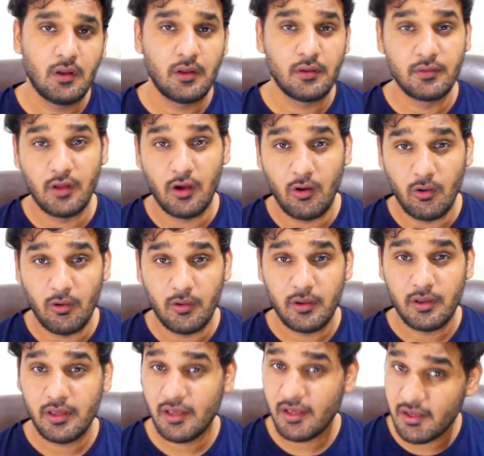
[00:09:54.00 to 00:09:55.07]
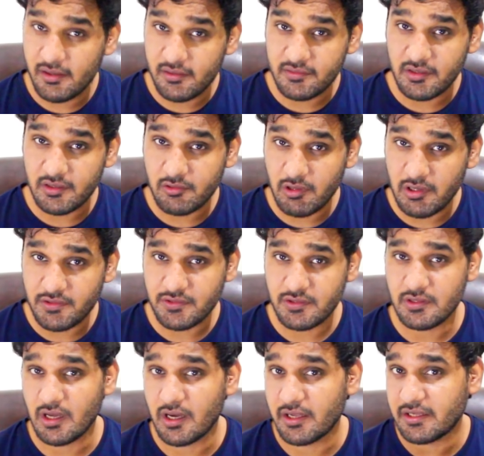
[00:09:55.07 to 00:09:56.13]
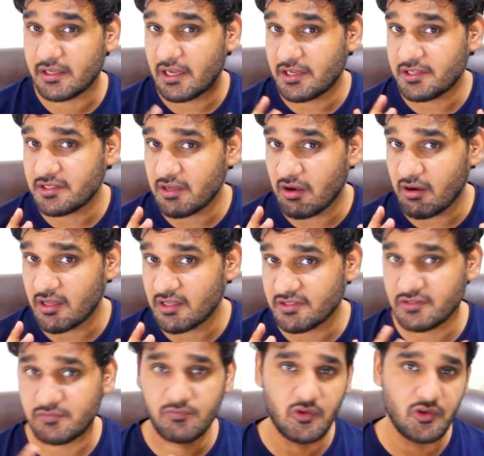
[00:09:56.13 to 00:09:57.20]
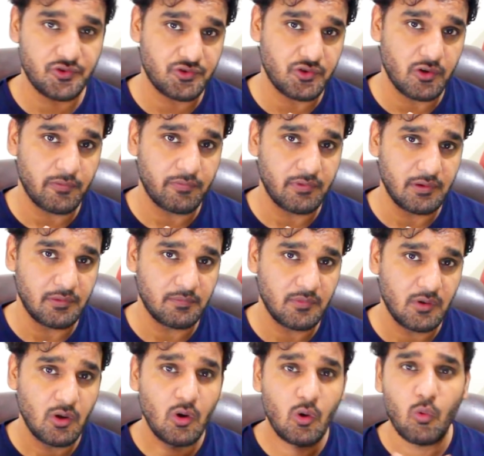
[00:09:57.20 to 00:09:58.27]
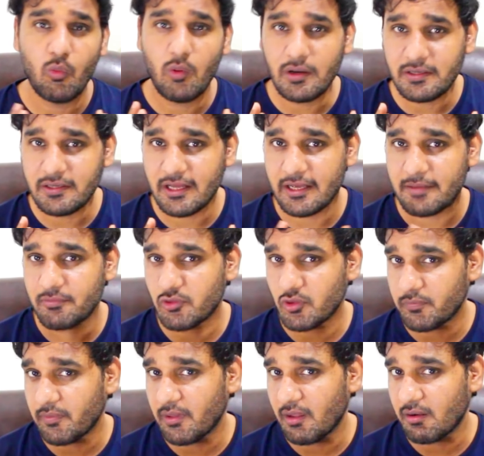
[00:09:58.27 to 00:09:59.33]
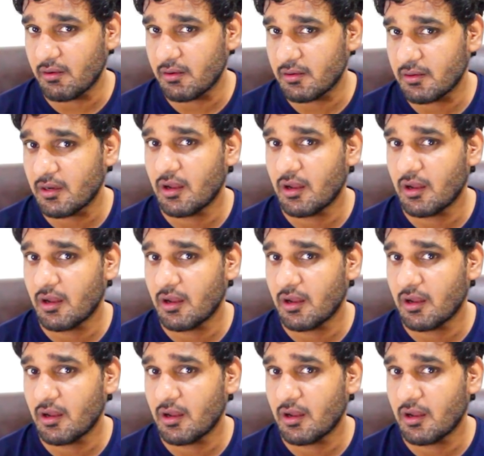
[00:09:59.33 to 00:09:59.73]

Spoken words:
Now, here's a question I get asked most often. What types of error